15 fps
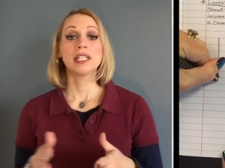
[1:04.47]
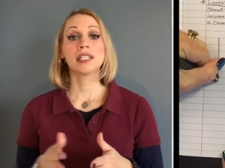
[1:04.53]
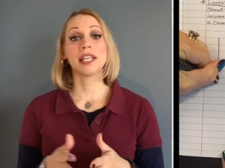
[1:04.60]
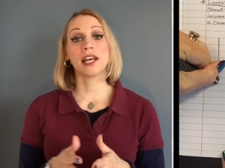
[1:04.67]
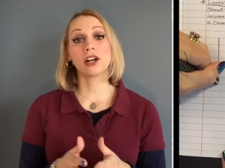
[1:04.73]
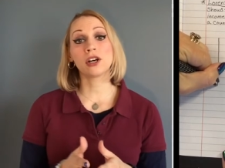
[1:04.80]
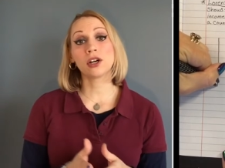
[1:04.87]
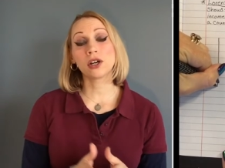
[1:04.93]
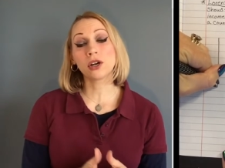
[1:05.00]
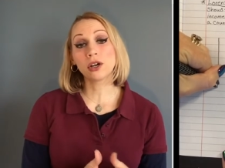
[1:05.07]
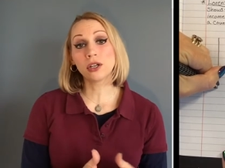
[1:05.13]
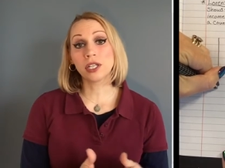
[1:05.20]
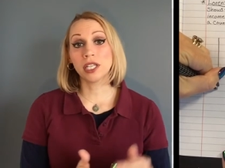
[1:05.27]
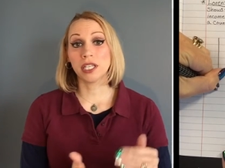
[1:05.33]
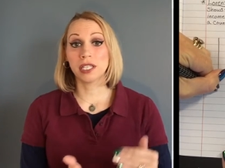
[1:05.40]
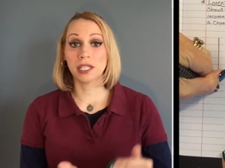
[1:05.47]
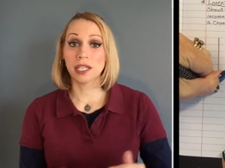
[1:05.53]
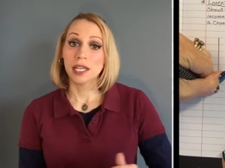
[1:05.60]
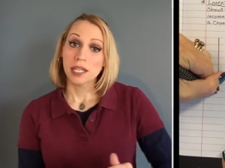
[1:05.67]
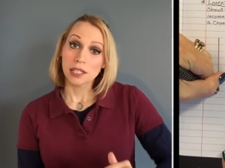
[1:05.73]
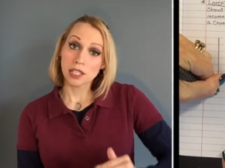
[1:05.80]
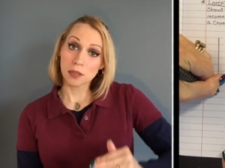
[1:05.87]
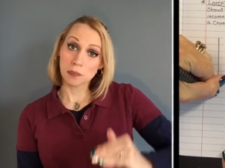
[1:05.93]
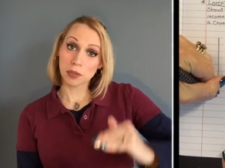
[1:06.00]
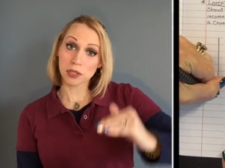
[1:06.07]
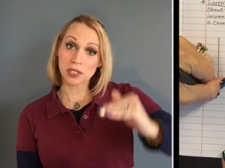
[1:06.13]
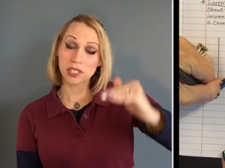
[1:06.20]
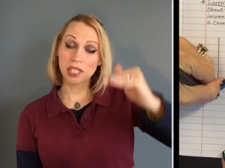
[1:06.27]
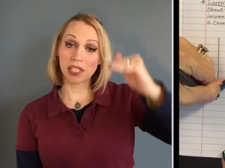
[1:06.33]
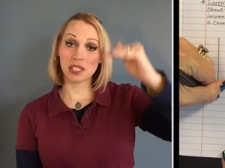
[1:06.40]
that are earning the
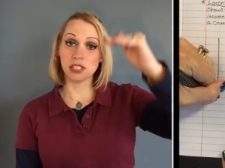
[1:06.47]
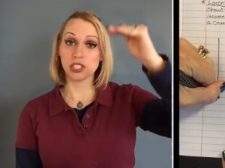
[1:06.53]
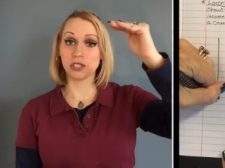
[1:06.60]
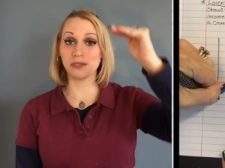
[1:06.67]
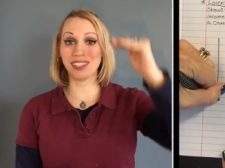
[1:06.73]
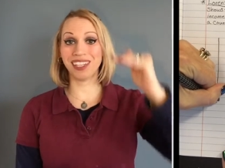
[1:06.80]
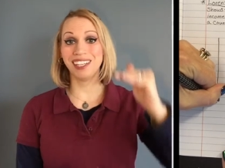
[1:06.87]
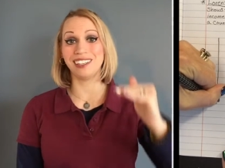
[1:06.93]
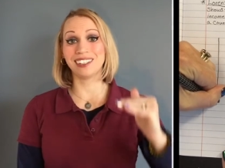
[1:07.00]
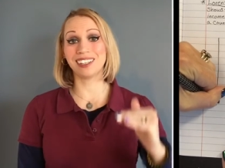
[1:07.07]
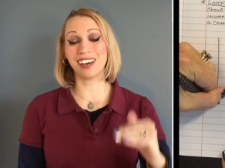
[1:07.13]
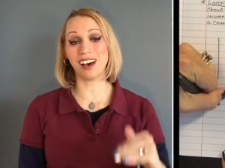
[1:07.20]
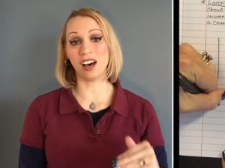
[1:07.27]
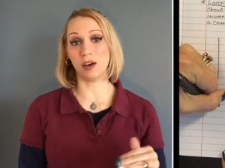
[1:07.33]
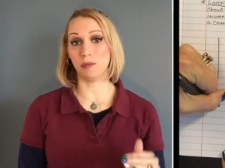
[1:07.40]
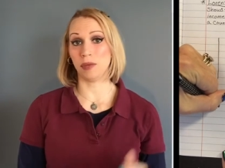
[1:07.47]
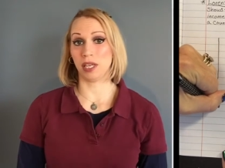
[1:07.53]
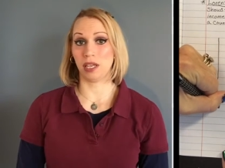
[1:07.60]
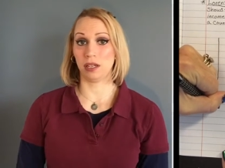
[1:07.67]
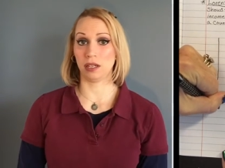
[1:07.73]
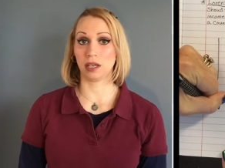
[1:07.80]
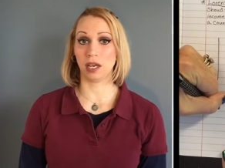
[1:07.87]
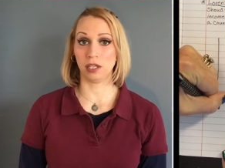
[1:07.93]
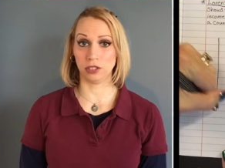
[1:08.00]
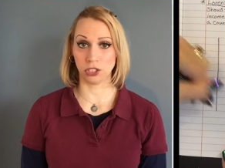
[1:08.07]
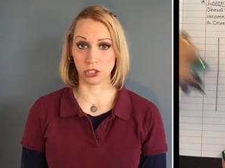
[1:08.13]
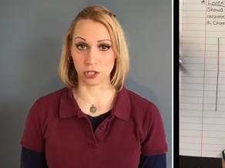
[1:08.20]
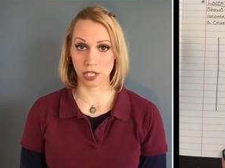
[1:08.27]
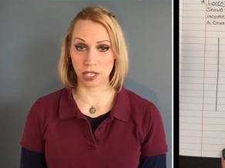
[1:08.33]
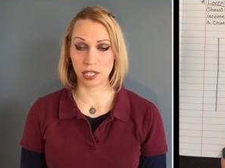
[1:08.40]
percentage of income in a
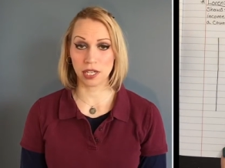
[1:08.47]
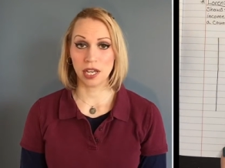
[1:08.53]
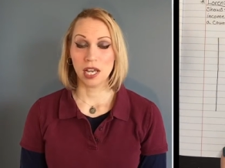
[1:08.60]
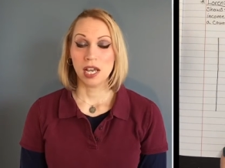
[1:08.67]
country.